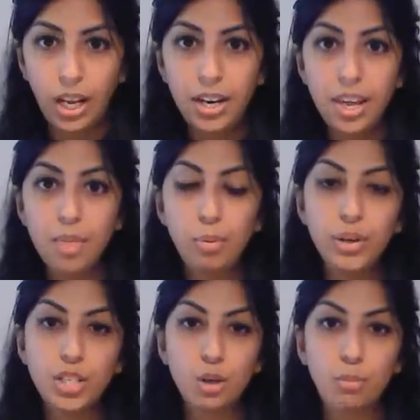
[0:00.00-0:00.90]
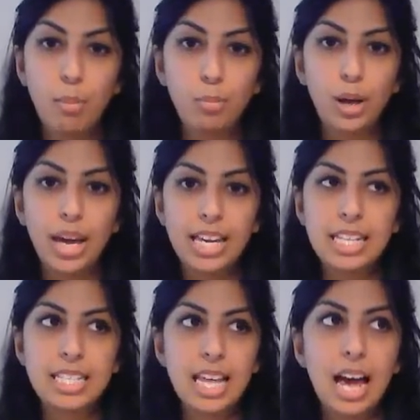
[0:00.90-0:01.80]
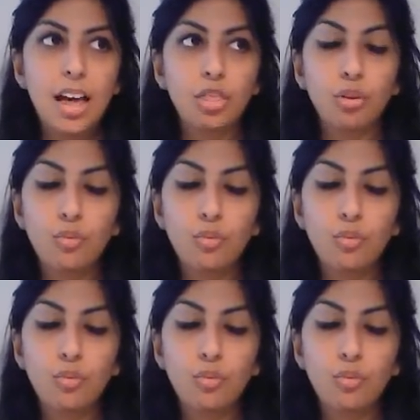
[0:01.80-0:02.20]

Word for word: Another point to remember is that the